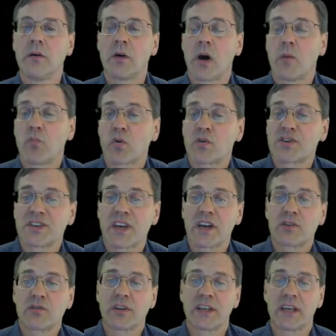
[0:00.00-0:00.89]
More
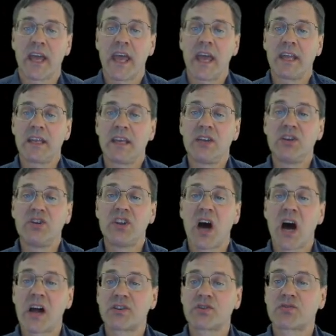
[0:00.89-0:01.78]
generally, any
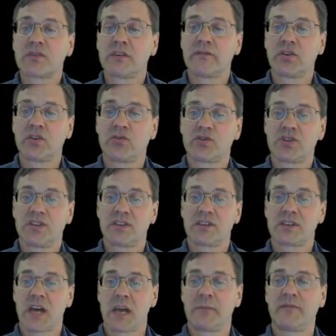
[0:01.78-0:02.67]
non-trivial
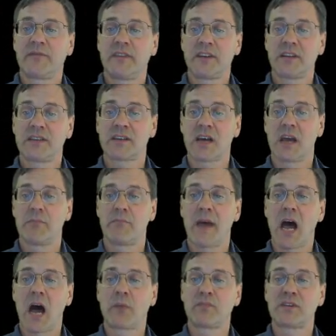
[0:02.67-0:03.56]
genotype-phenotype
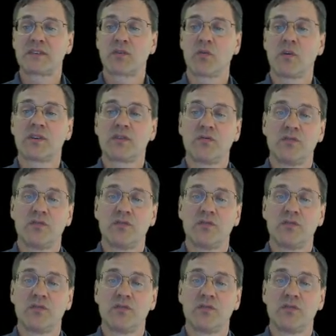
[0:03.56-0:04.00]
map is going to